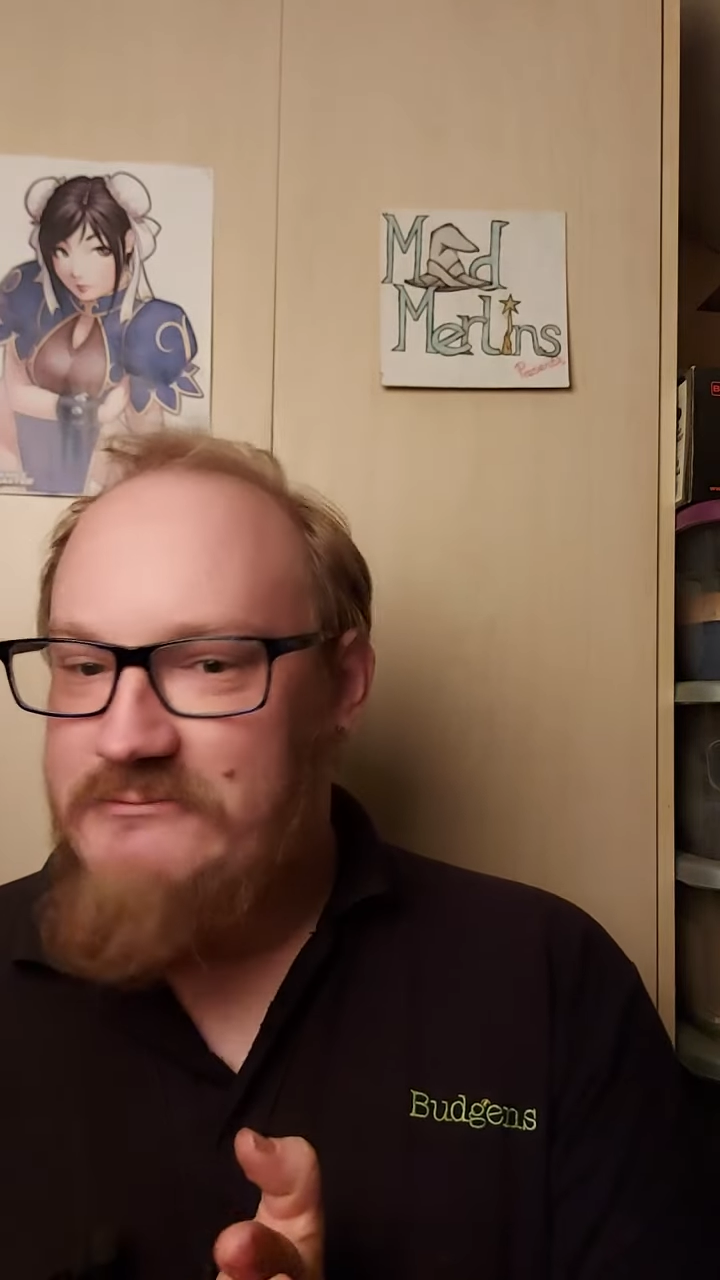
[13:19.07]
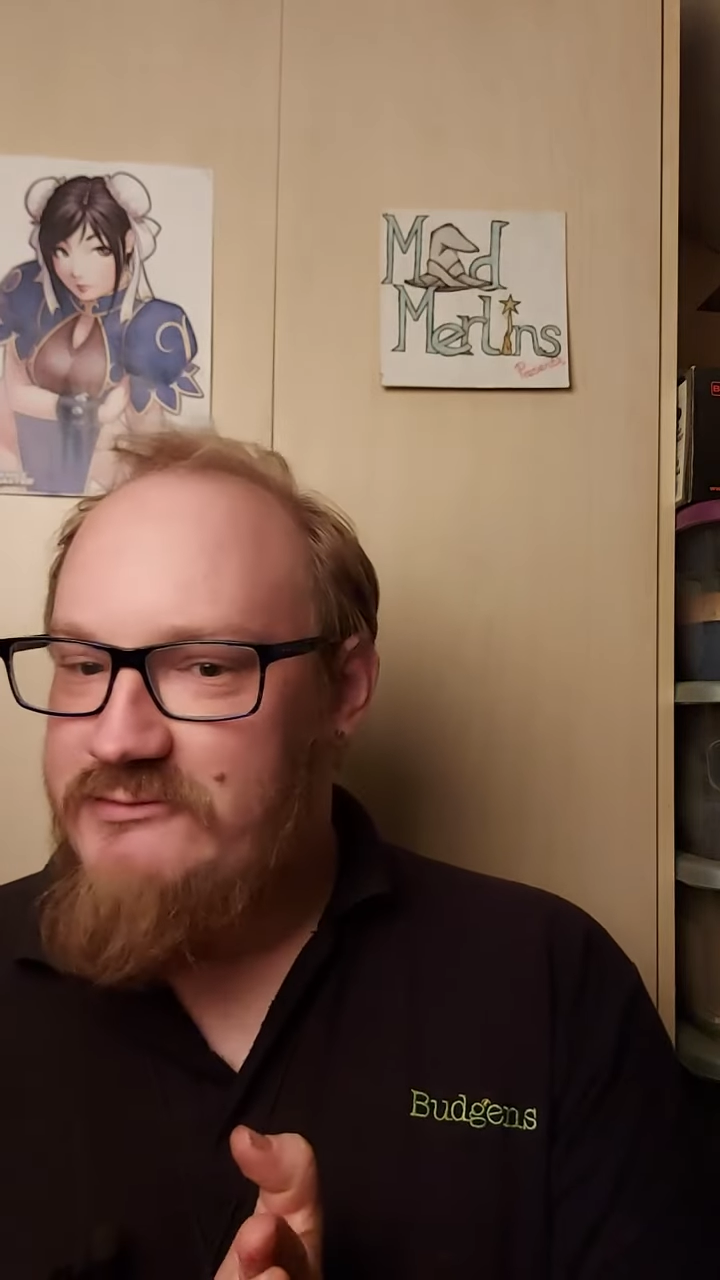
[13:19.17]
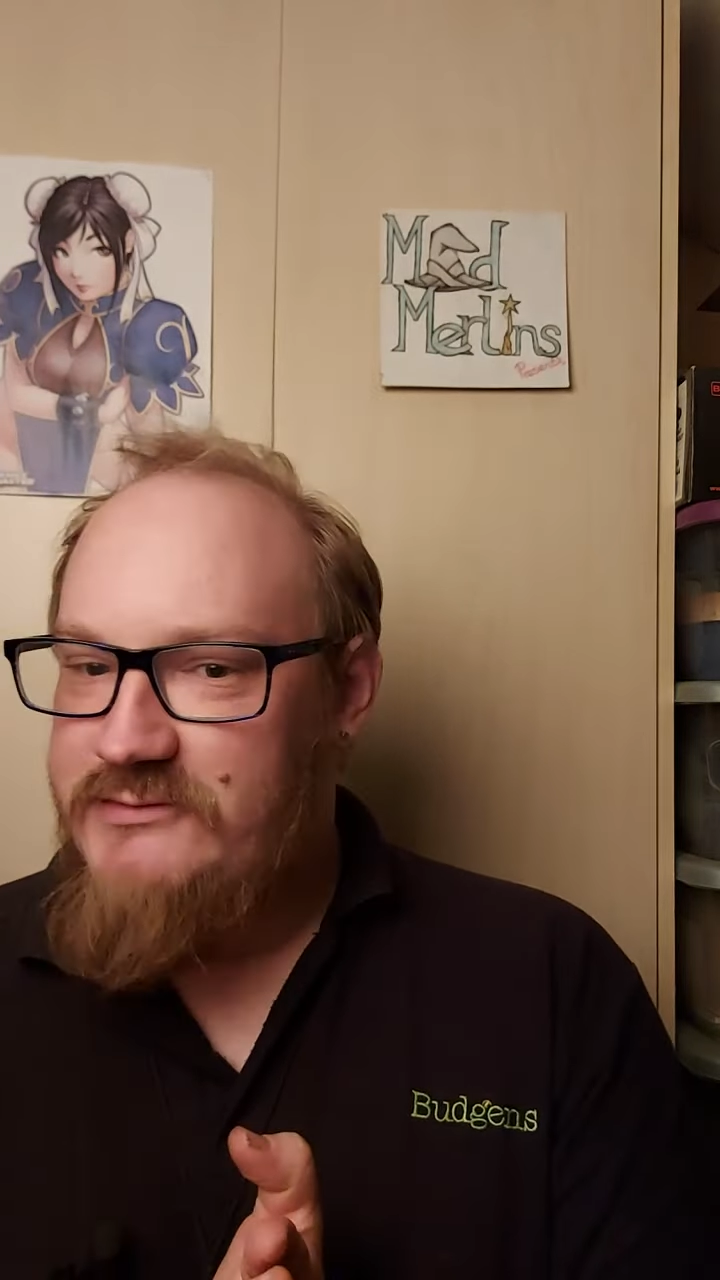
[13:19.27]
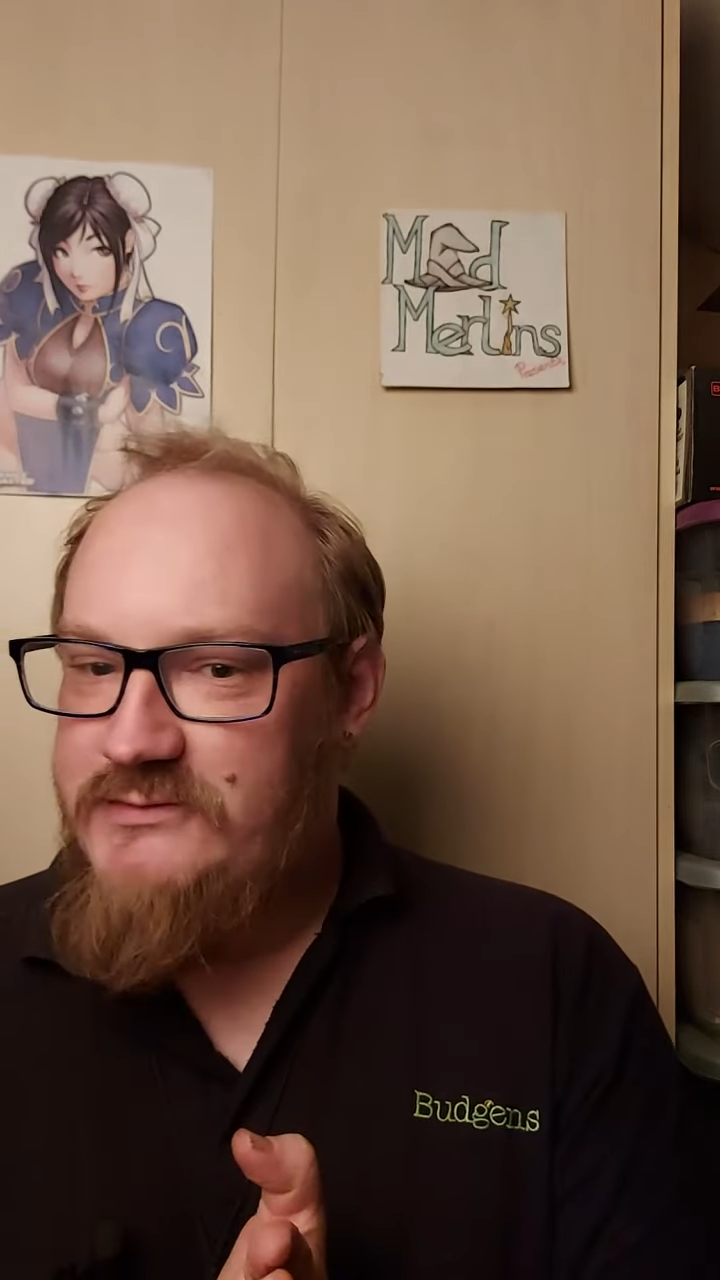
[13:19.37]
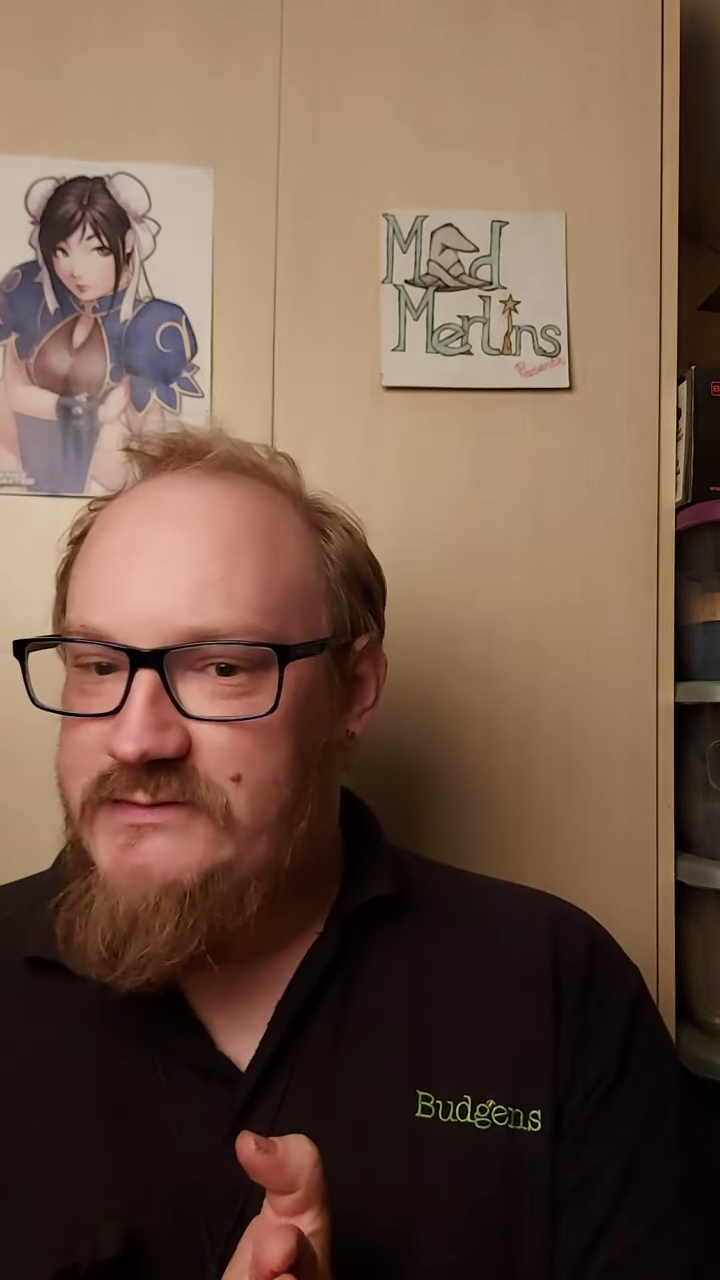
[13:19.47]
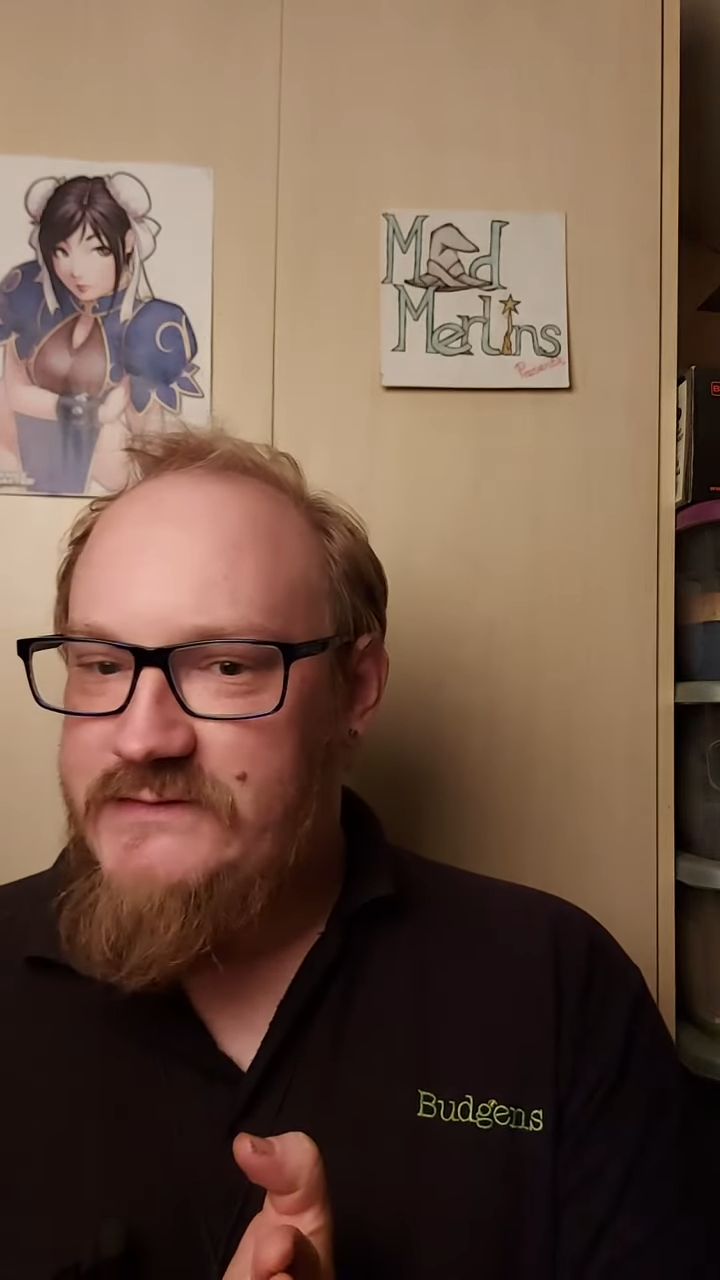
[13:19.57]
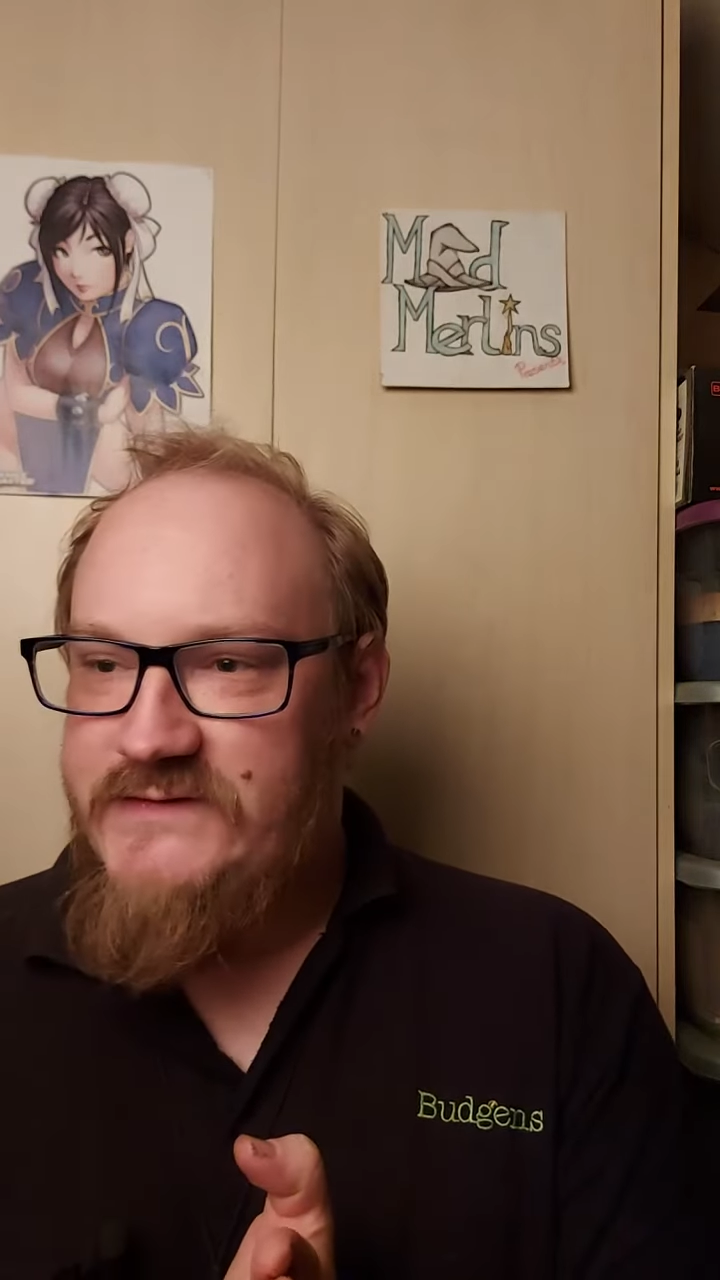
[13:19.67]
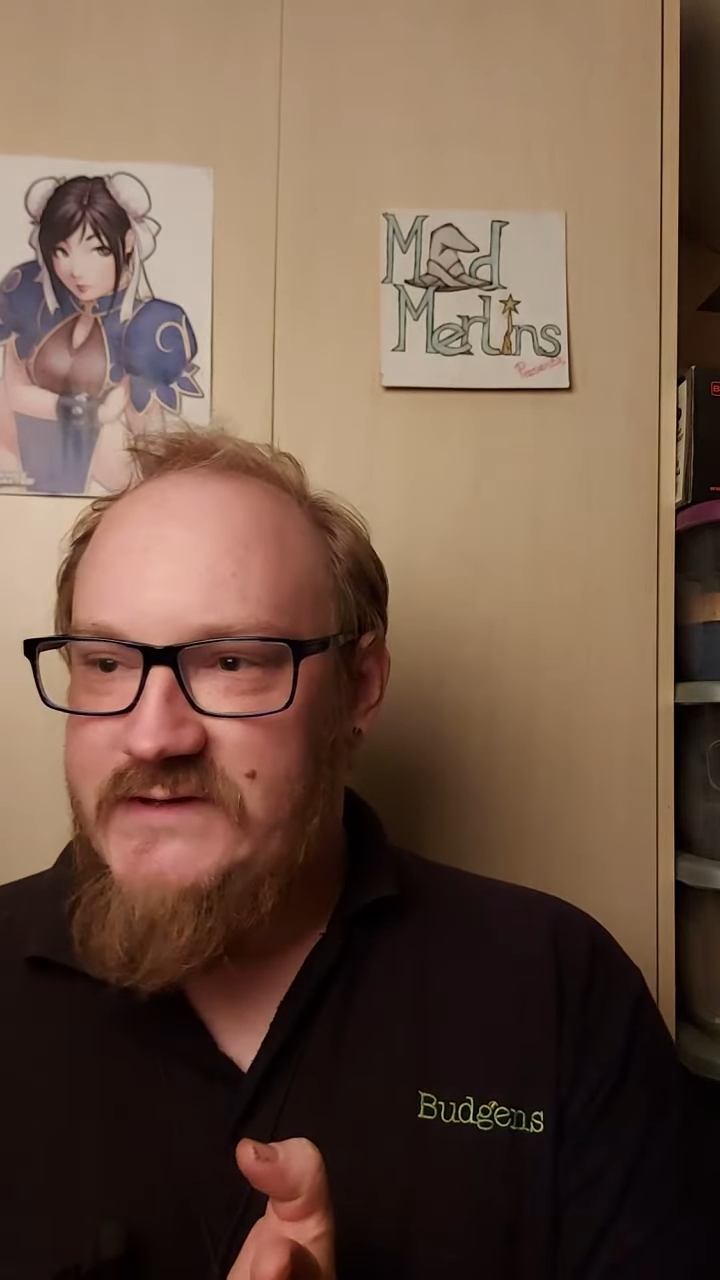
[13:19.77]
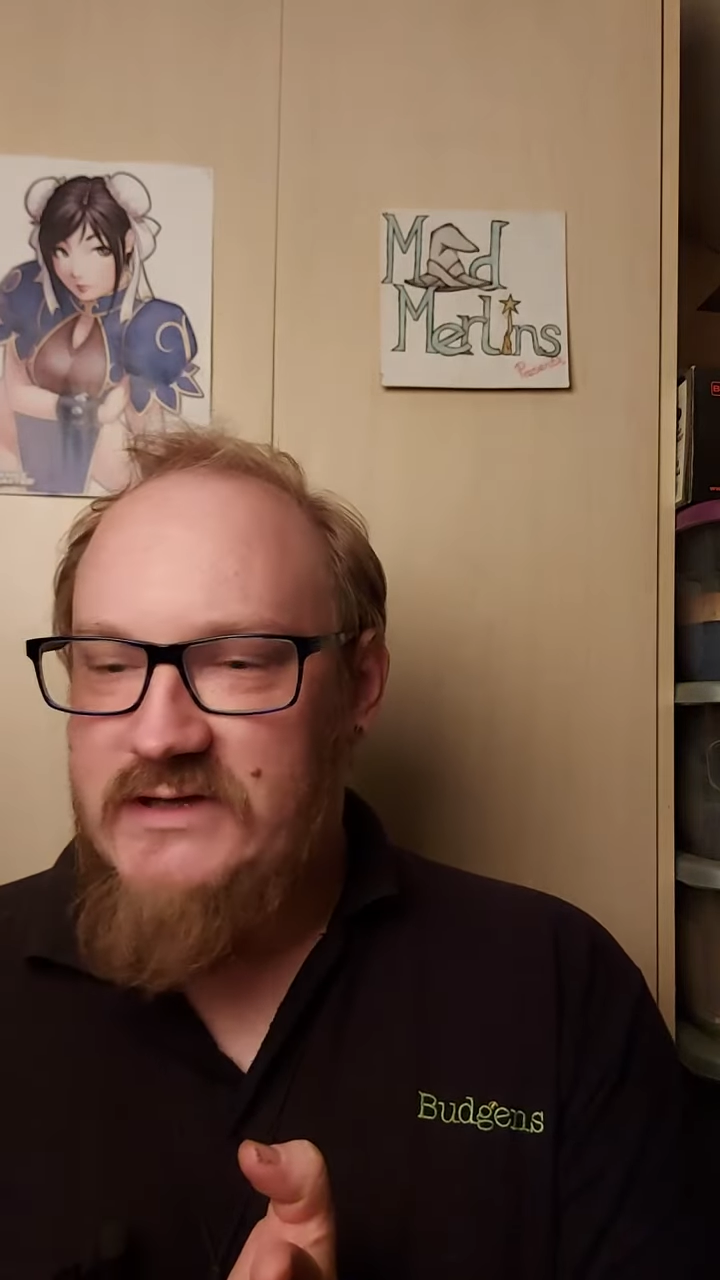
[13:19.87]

improved